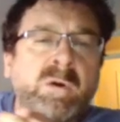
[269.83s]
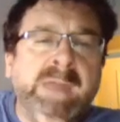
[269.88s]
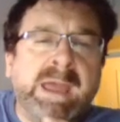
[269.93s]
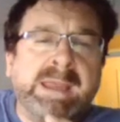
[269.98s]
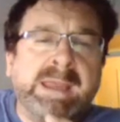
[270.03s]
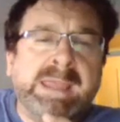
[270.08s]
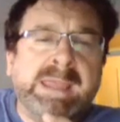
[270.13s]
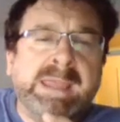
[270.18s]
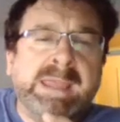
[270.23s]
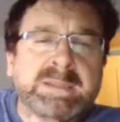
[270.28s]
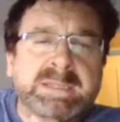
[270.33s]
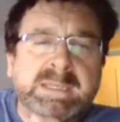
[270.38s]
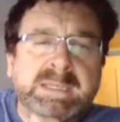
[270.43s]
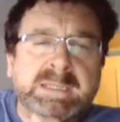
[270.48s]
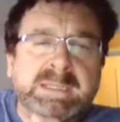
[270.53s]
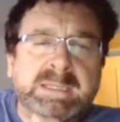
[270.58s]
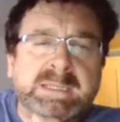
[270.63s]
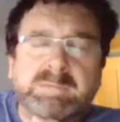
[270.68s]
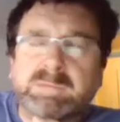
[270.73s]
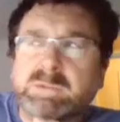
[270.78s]
that
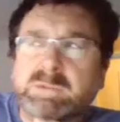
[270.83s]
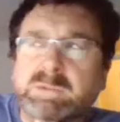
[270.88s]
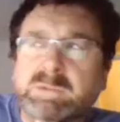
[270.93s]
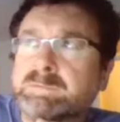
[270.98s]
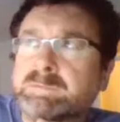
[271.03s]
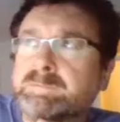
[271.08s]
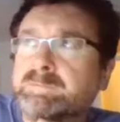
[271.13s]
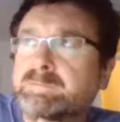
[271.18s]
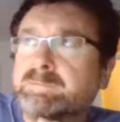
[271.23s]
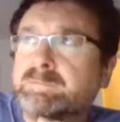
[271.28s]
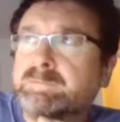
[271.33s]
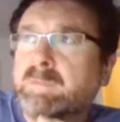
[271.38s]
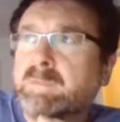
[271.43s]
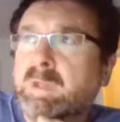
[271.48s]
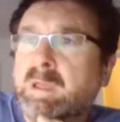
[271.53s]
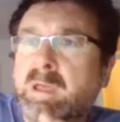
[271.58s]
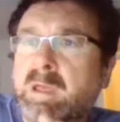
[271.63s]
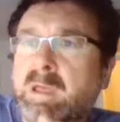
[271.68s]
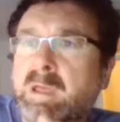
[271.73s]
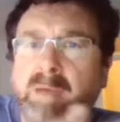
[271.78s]
accounting symbol,
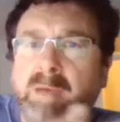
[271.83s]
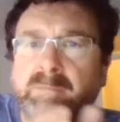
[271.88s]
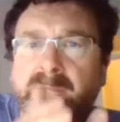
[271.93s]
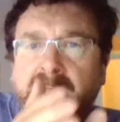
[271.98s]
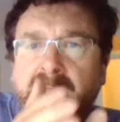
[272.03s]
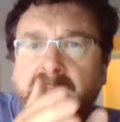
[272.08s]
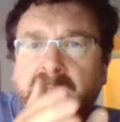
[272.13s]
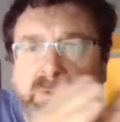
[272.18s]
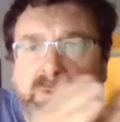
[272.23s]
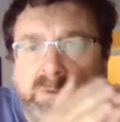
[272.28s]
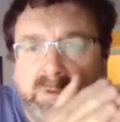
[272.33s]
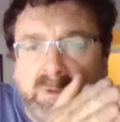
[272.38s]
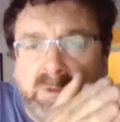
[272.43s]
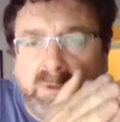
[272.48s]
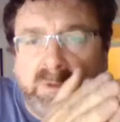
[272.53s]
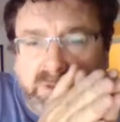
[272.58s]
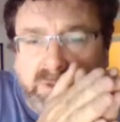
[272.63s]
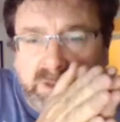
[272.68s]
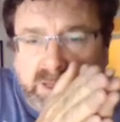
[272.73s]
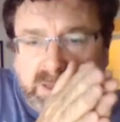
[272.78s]

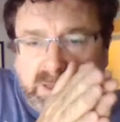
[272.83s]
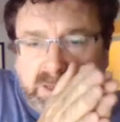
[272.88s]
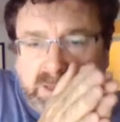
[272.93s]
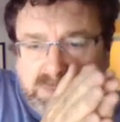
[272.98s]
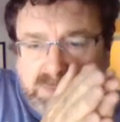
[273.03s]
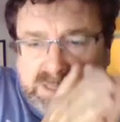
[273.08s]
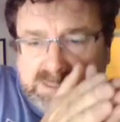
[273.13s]
the